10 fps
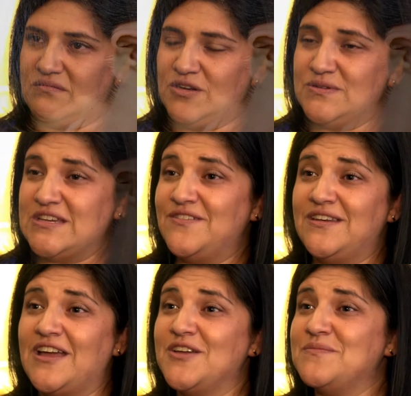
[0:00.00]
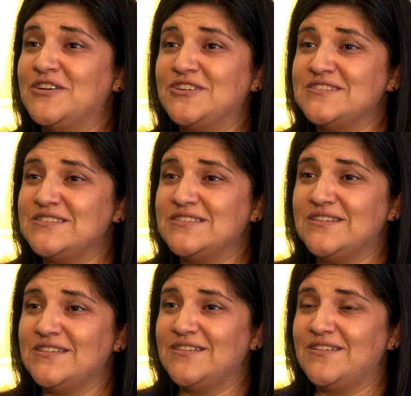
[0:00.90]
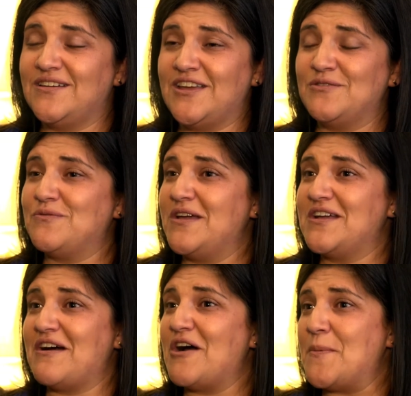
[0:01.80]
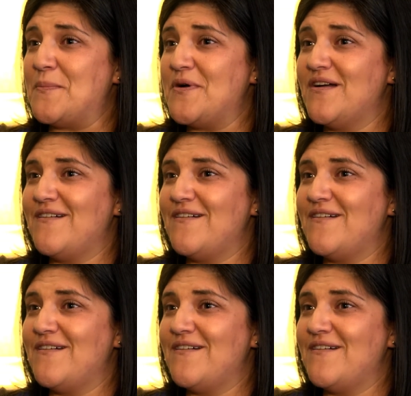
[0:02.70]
He was having nightmares, and I would wake up,